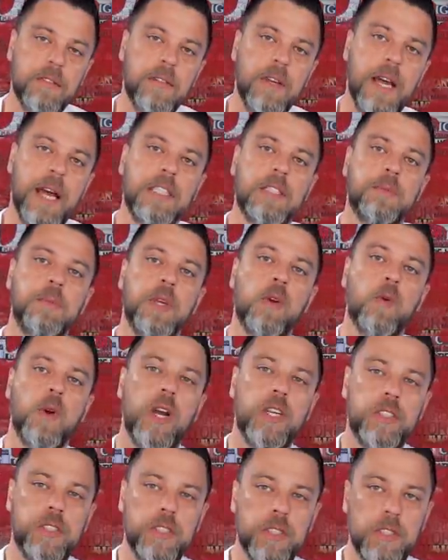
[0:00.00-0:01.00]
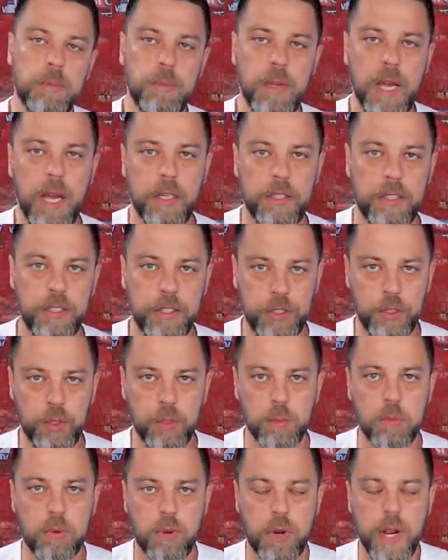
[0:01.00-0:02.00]
have asked me questions about this
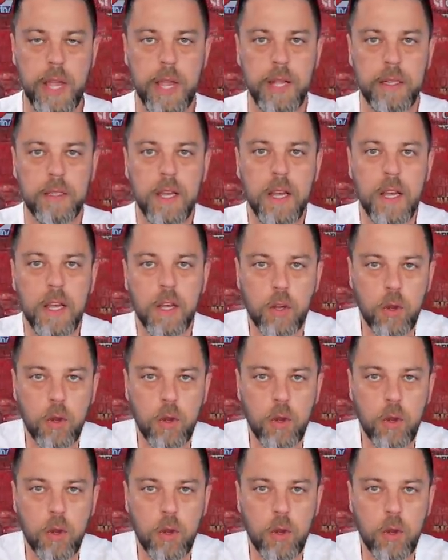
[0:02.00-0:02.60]
new brand